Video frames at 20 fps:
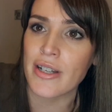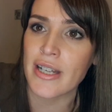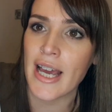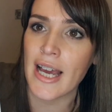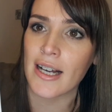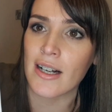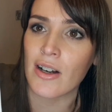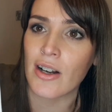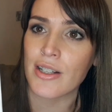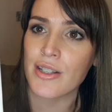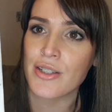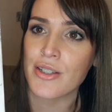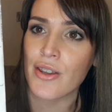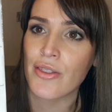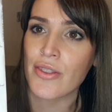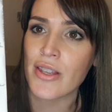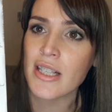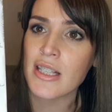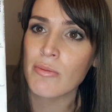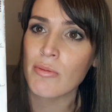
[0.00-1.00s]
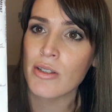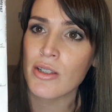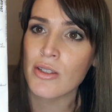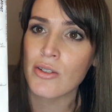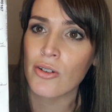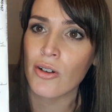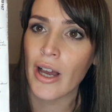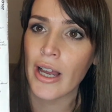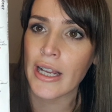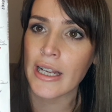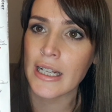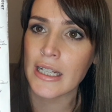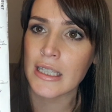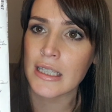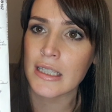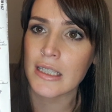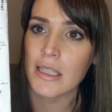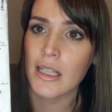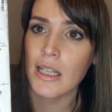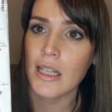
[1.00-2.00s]
necklines. So this one's got a
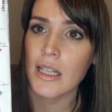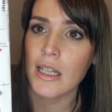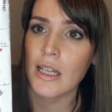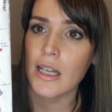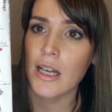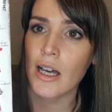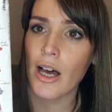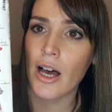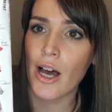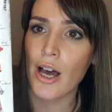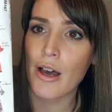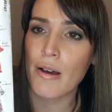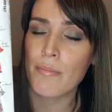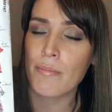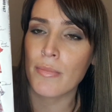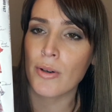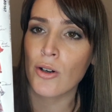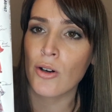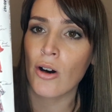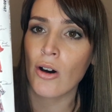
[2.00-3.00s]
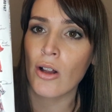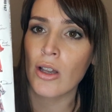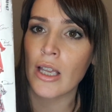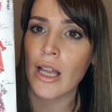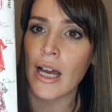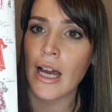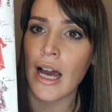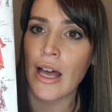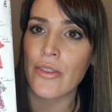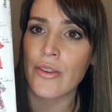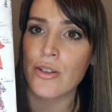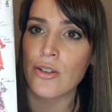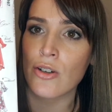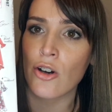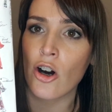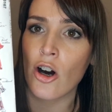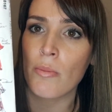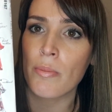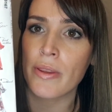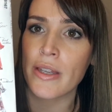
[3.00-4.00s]
little Um, collar at the
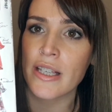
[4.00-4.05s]
top.